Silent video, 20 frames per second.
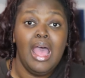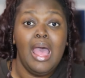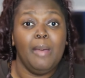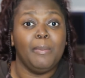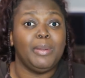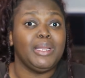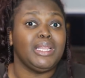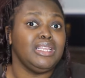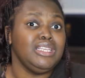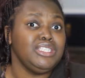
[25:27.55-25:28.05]

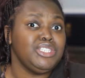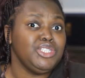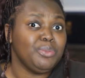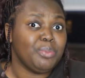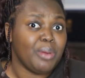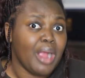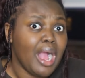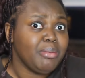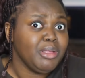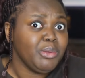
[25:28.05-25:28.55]
but at least you
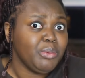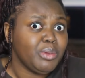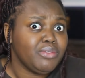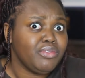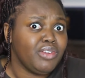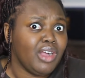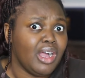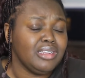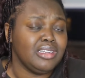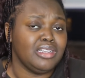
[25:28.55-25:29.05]
probably would have
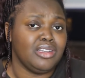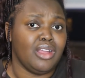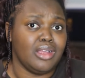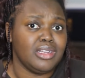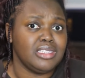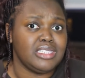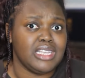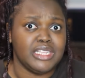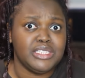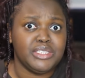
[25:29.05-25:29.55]
gotten an
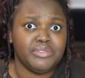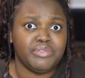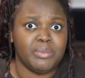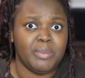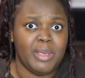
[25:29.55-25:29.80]
honest answer from